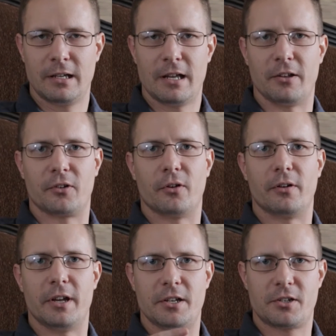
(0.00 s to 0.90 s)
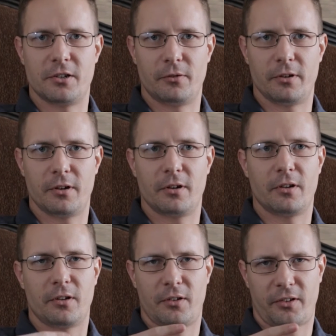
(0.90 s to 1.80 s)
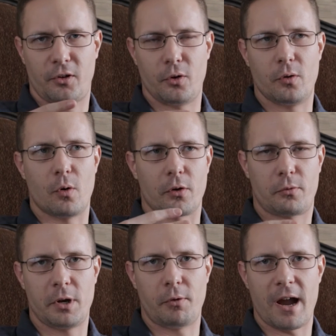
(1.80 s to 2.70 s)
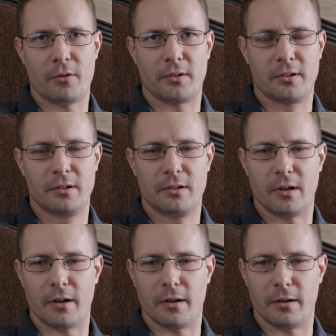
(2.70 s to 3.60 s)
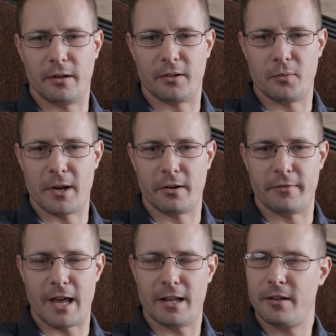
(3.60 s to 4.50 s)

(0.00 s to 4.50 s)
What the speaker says: and so each 2 or 3 rounds is dependent on that.